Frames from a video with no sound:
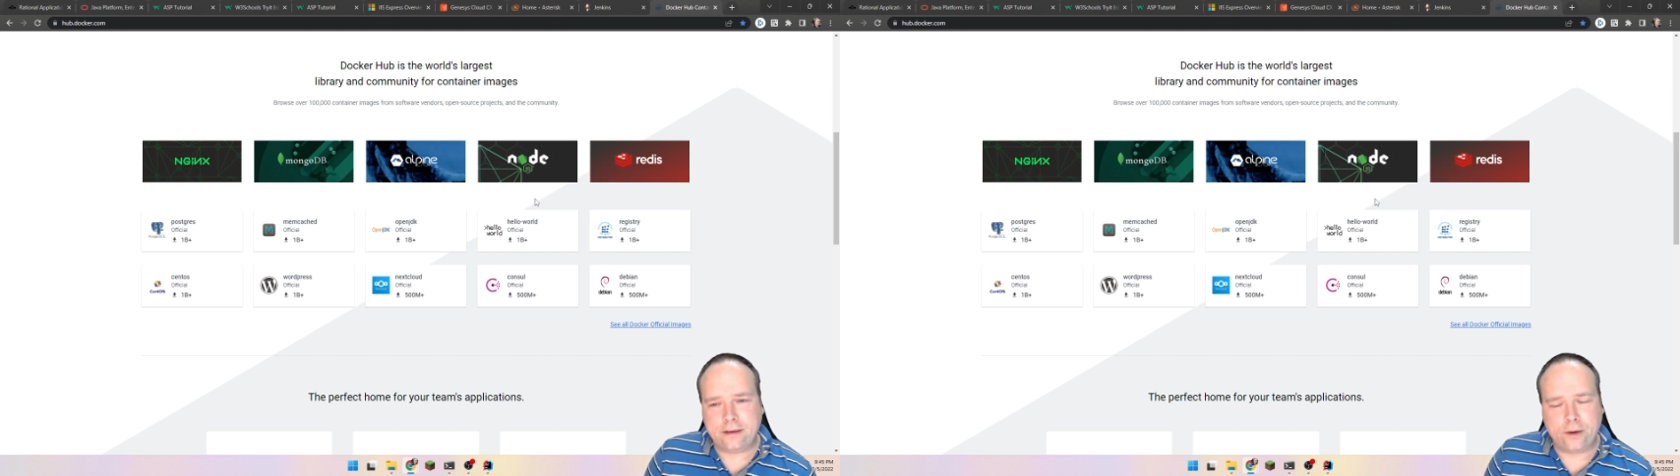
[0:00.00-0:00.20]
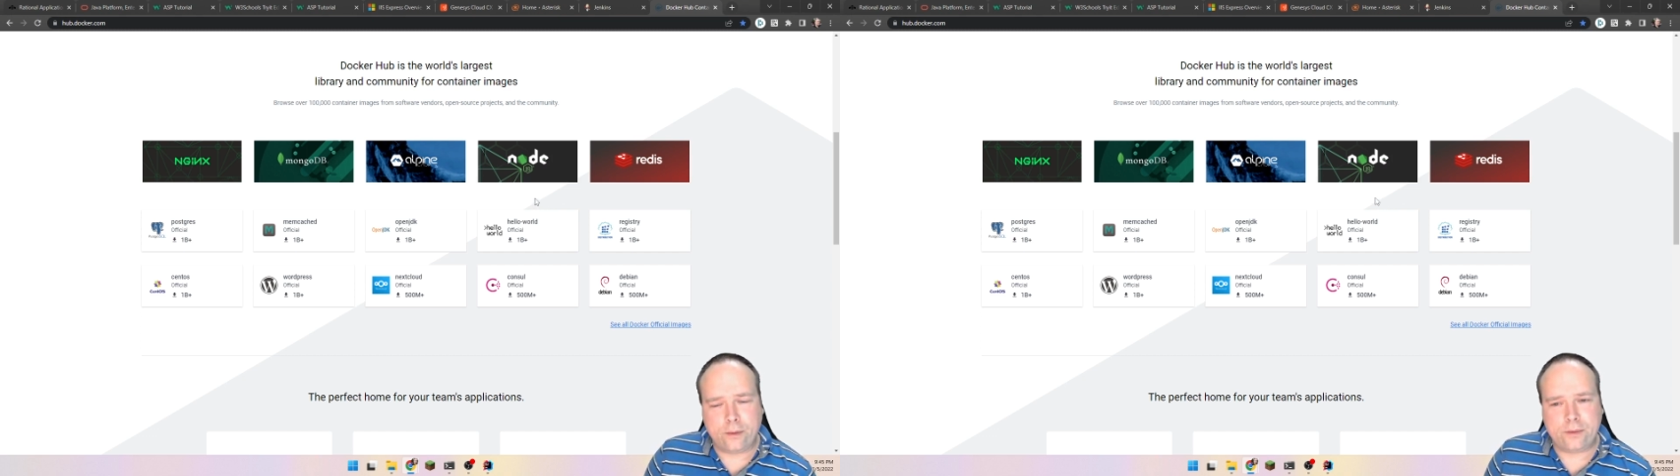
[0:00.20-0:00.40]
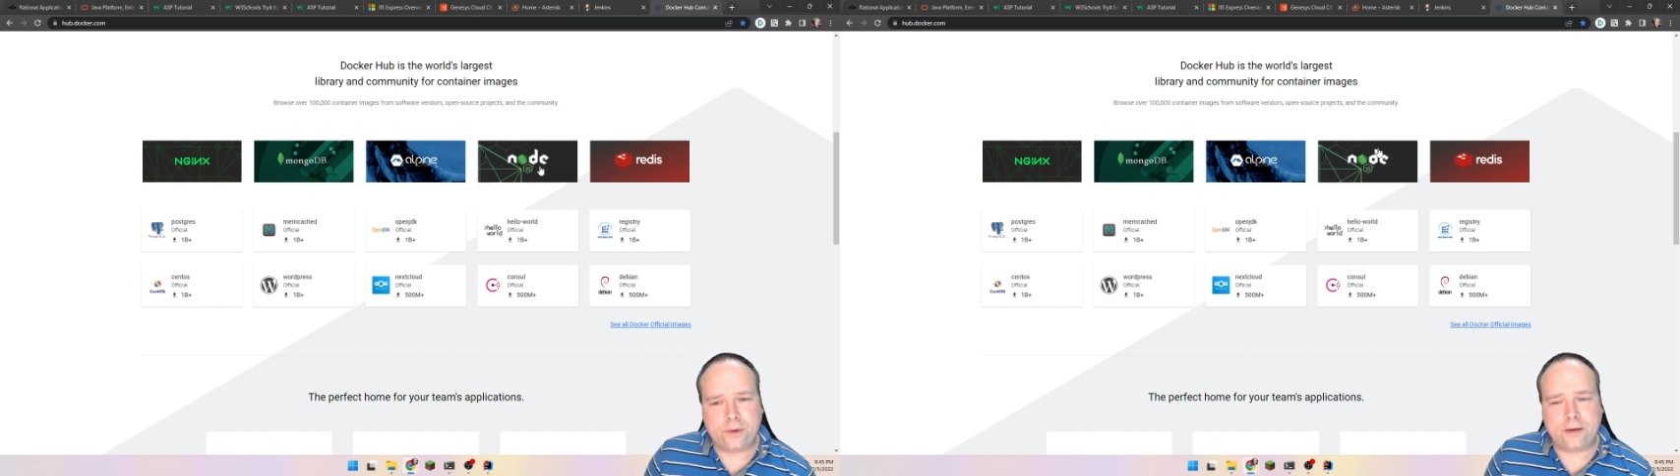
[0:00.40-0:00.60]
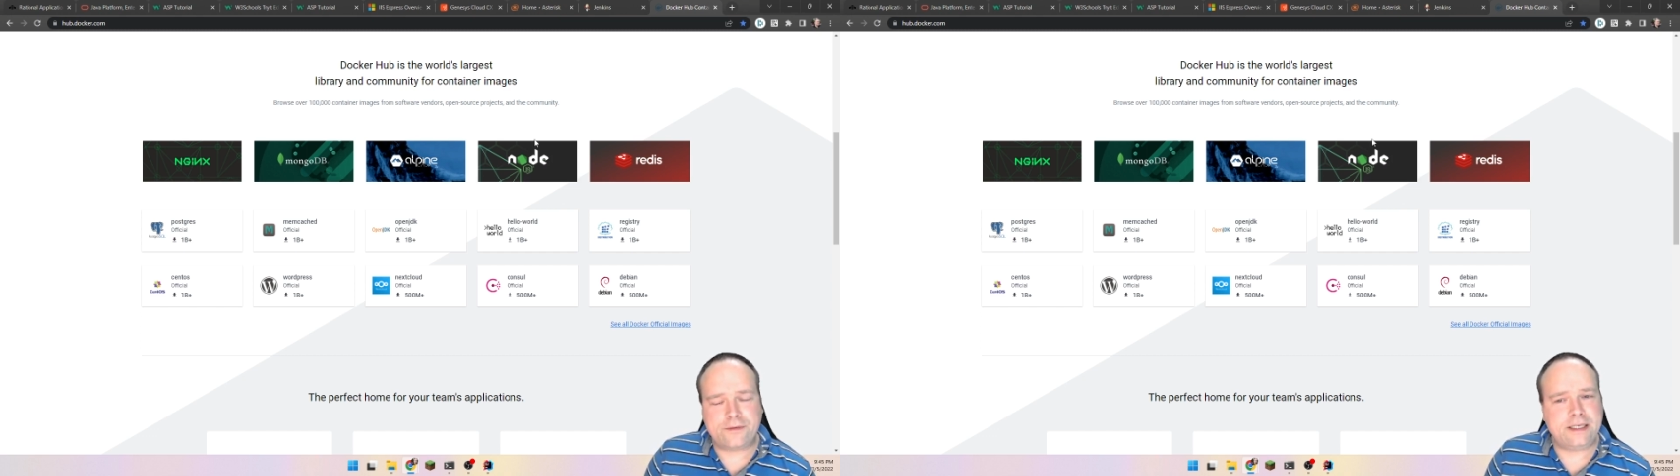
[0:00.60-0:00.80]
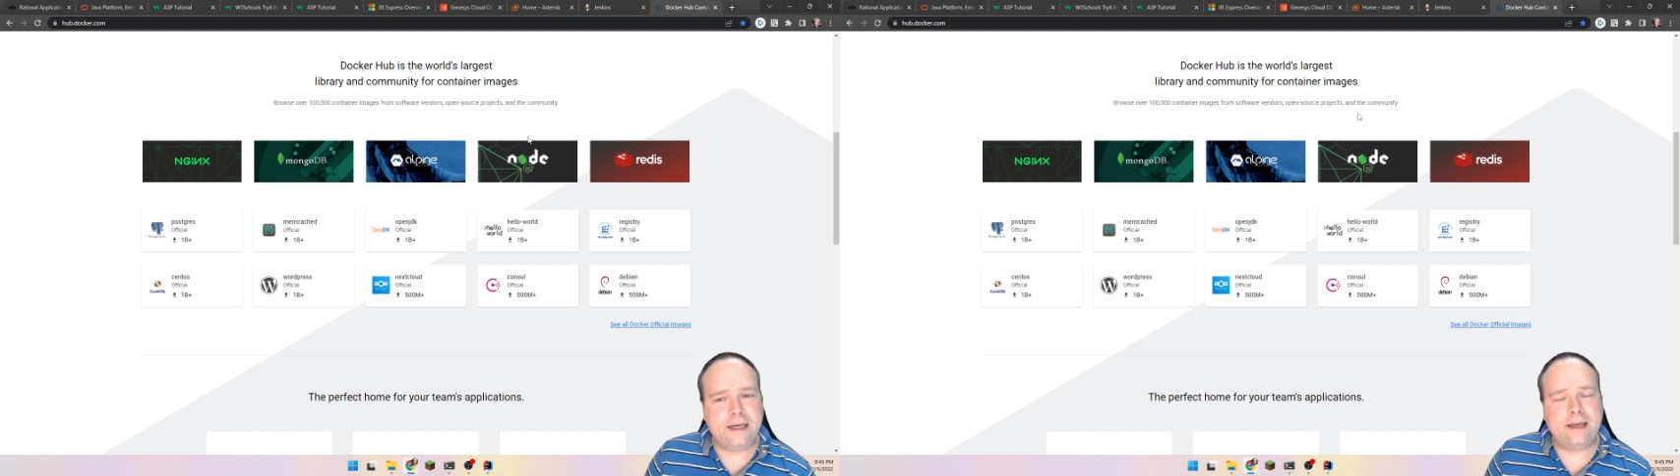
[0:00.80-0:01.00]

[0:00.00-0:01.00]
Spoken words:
No one would have seen